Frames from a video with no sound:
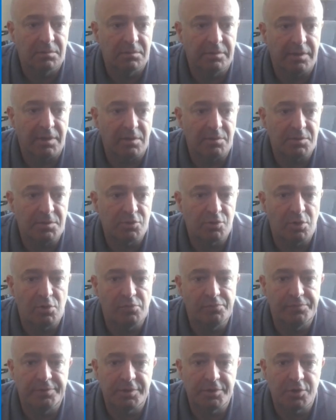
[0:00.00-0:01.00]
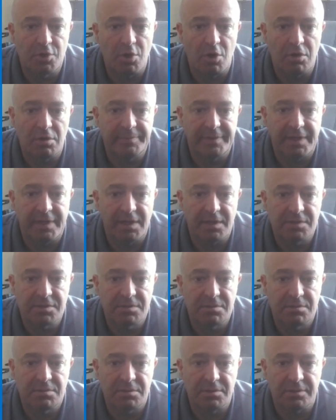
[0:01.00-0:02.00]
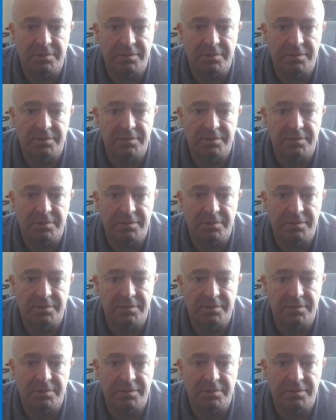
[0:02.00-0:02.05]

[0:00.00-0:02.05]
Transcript: Now, this row first, column next,